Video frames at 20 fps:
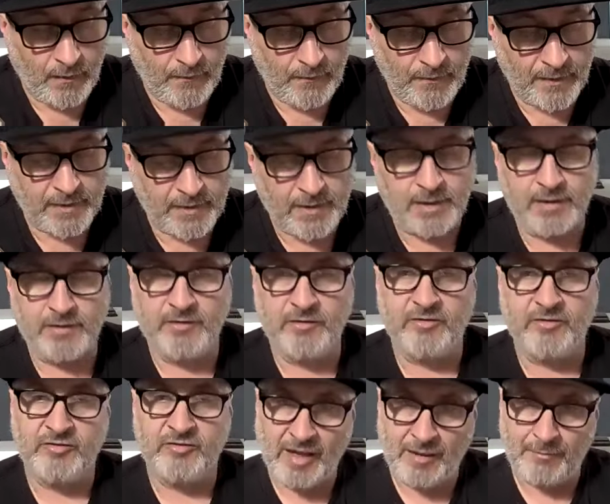that can
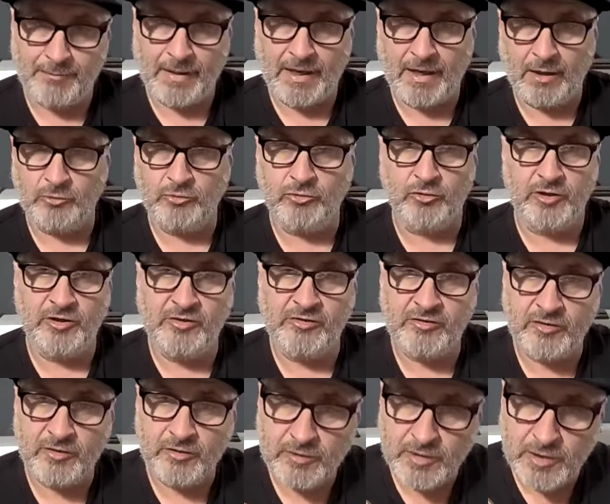set boundaries,